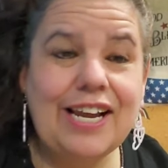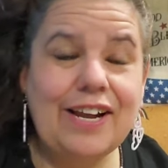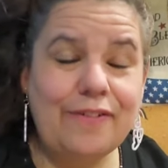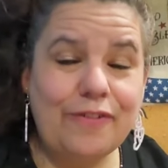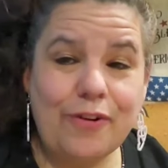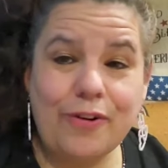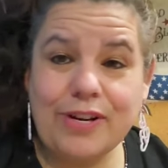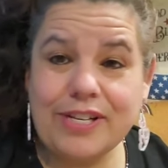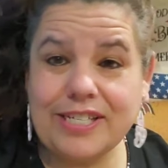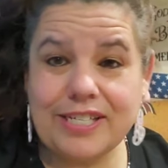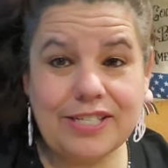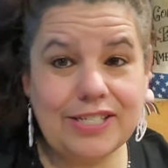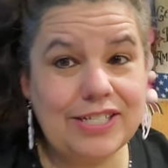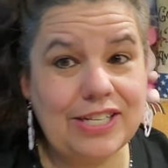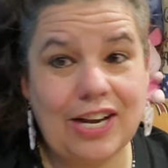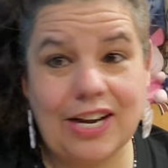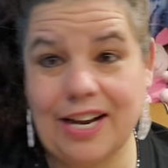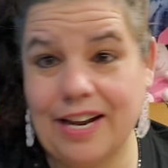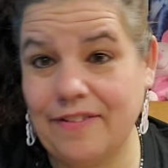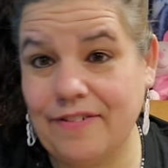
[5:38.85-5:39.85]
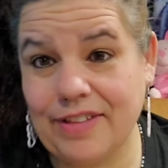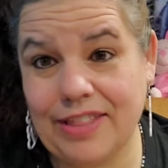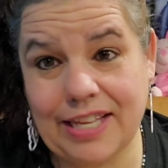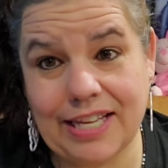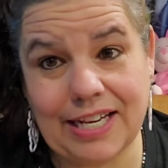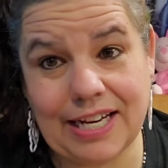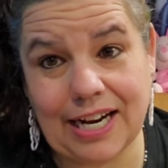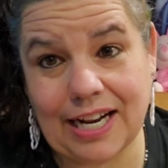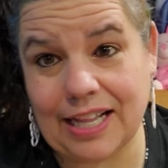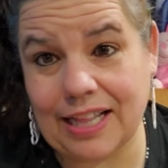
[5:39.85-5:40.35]
Of course, there's not
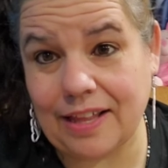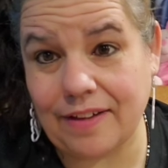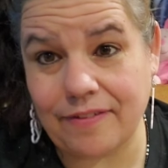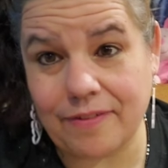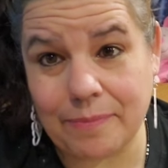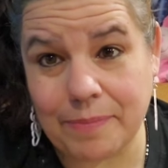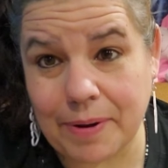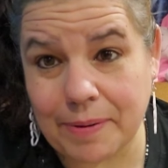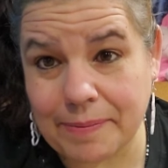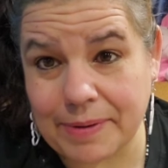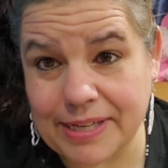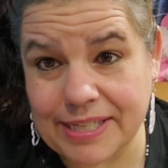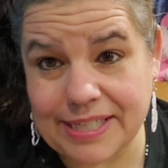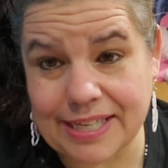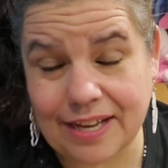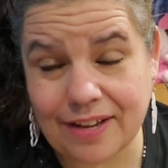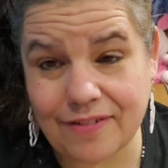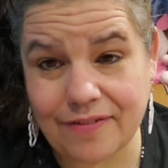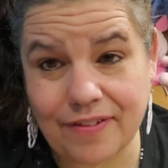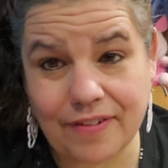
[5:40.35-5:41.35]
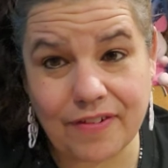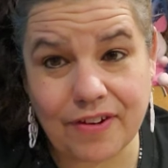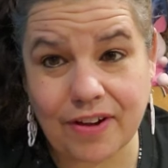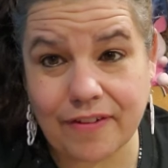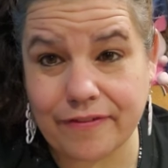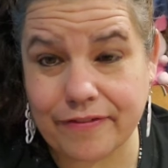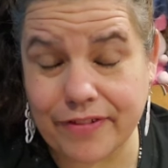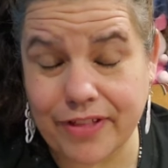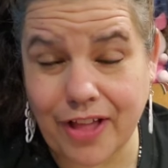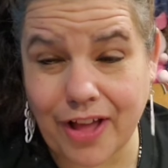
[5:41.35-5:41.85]
everything that I love about myself. I've
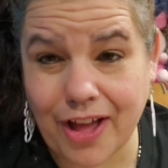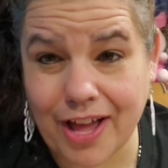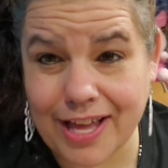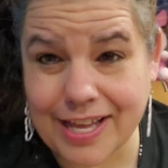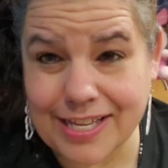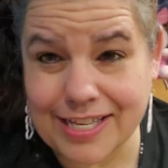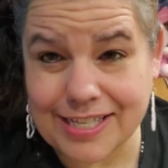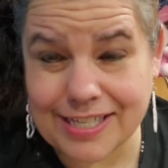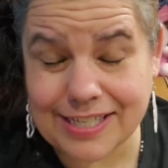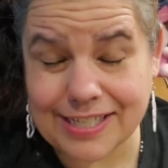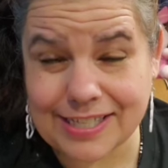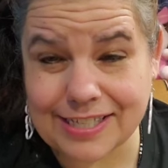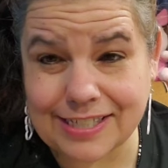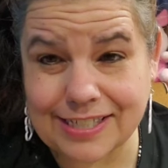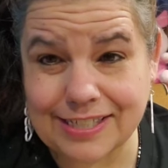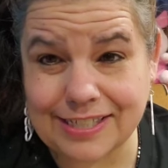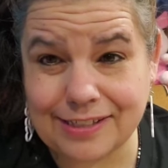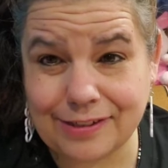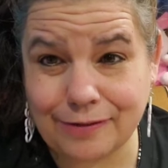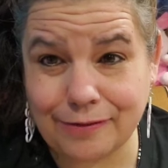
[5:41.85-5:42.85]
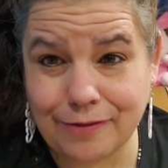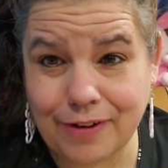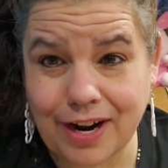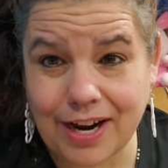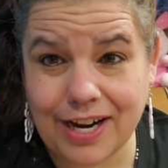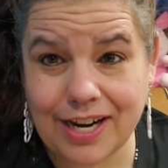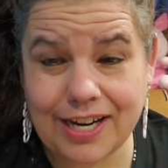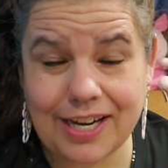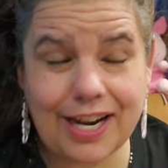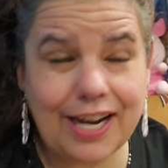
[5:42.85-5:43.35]
got flaws,
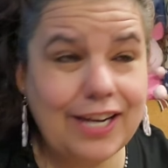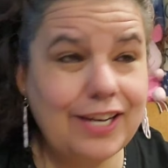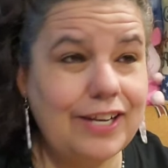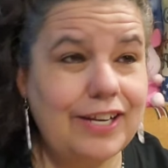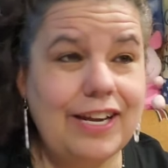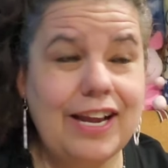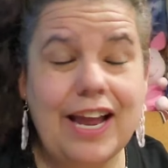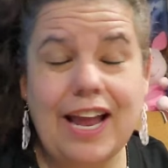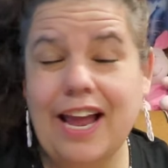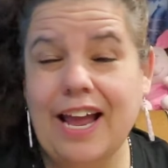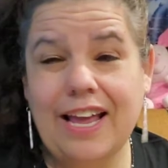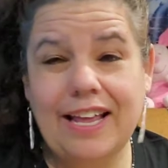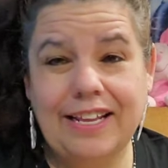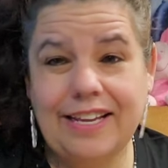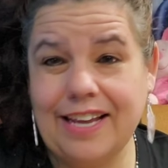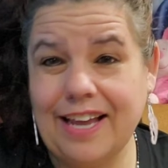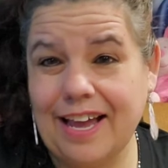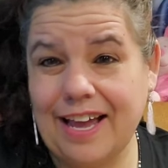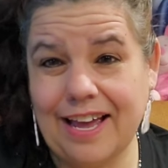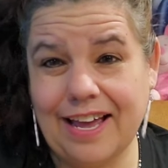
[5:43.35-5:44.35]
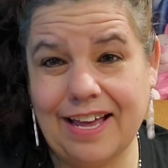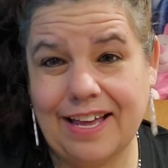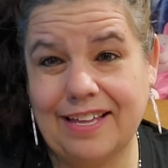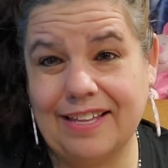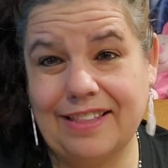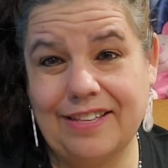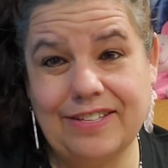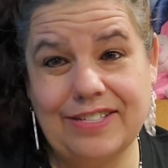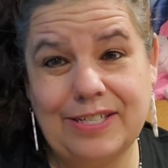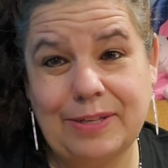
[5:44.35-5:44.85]
right? I do,
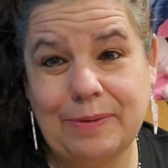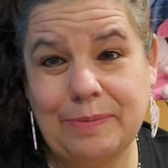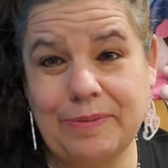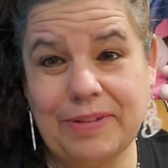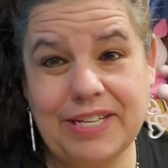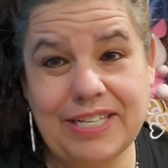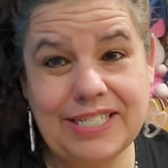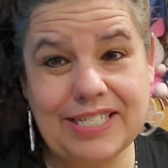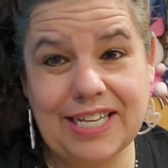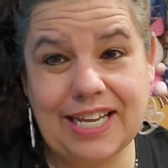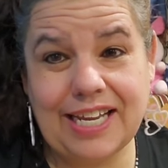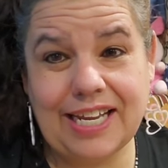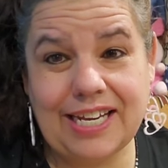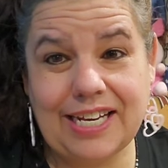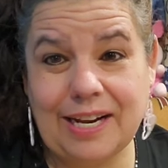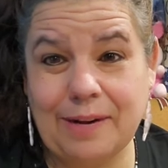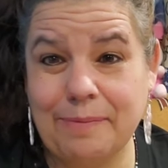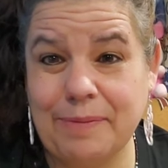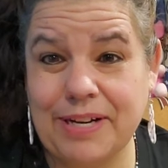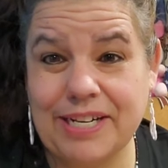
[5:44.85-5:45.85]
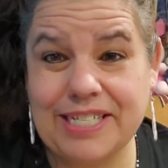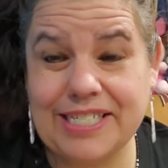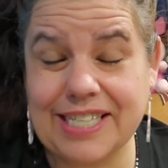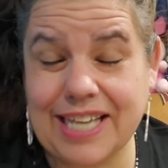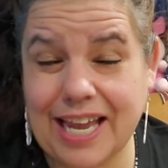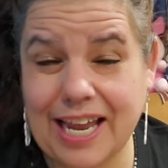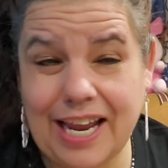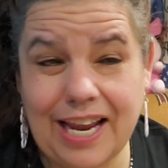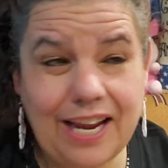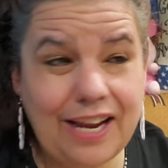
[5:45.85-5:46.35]
yeah, there's some things that I might
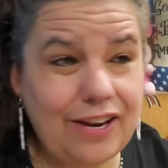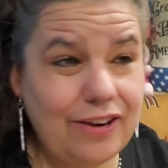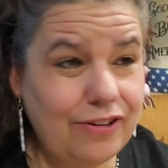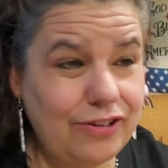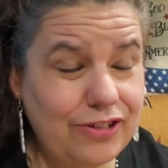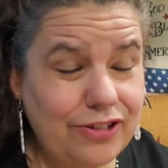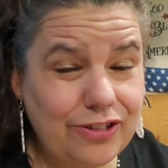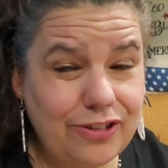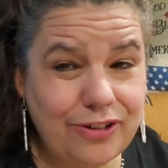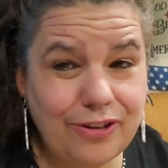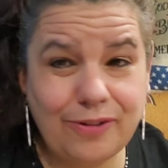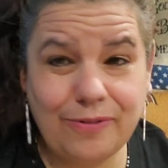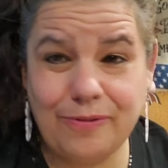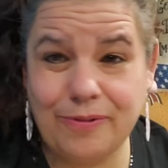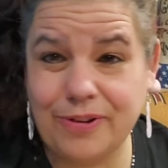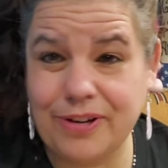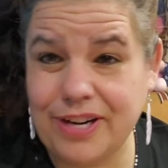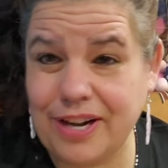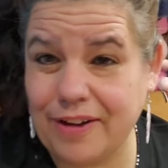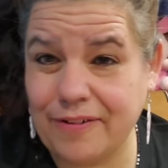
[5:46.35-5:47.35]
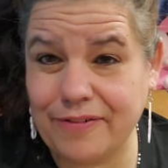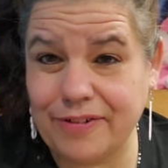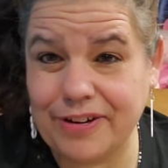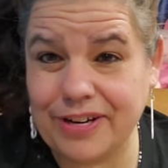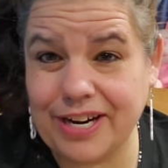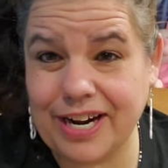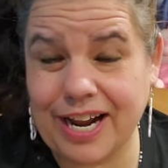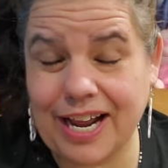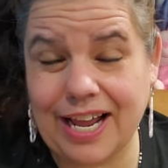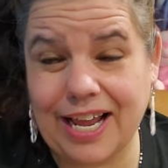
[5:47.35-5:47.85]
say or do, whatever,
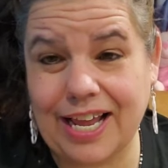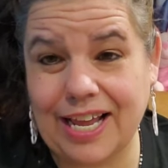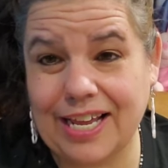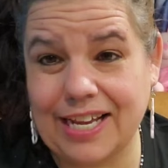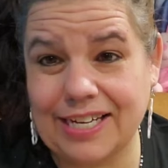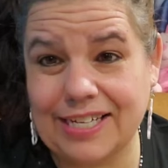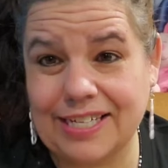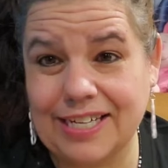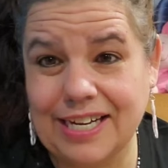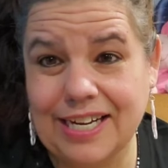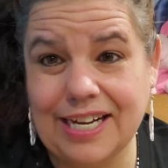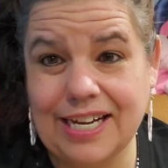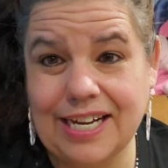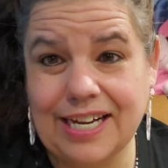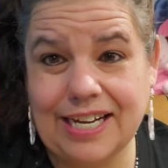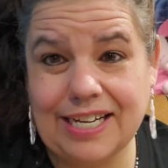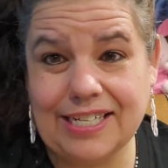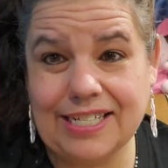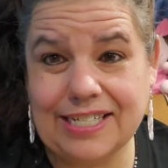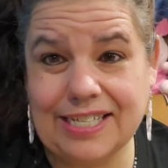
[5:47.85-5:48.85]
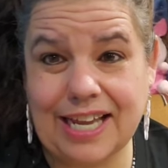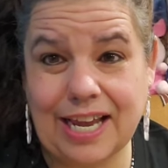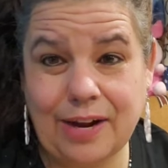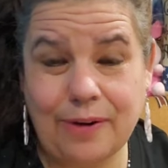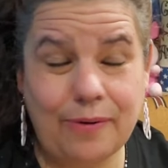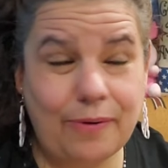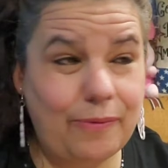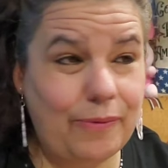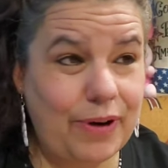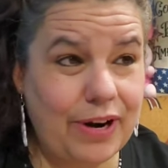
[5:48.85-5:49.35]
and it's
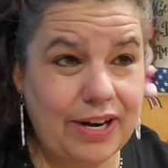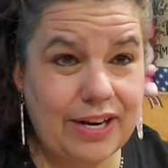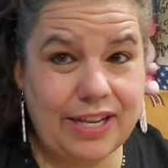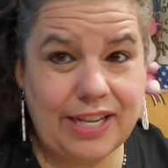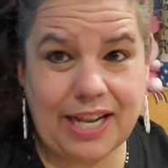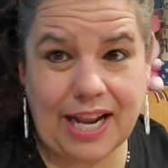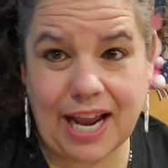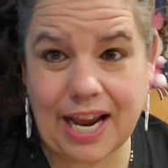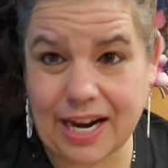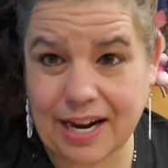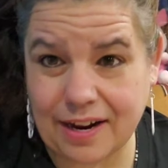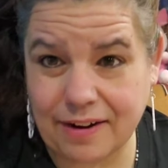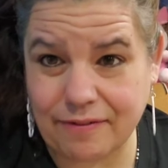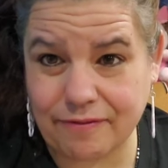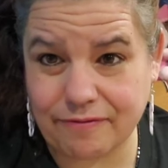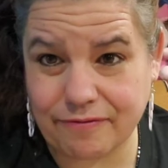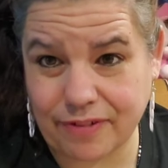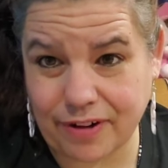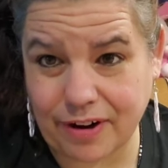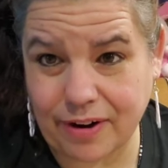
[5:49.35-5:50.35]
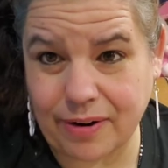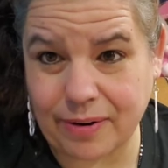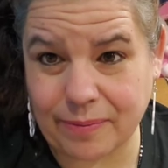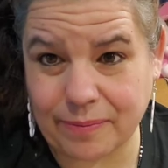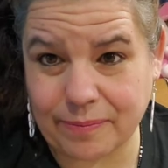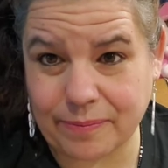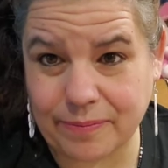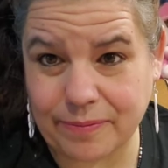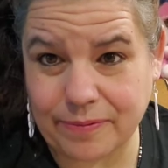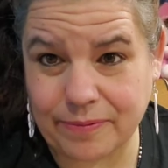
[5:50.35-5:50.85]
like, well, where did that come
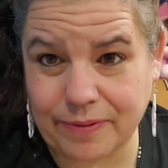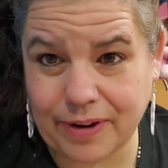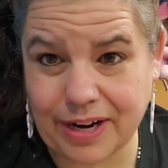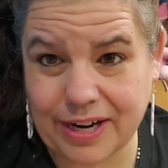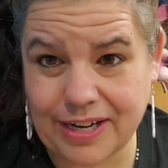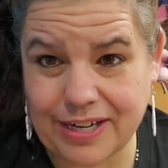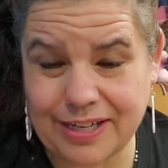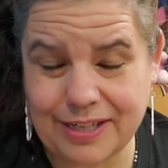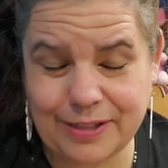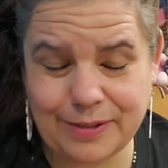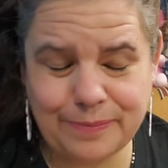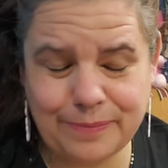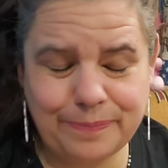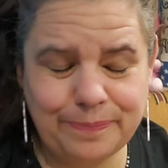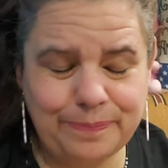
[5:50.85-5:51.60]
from, right?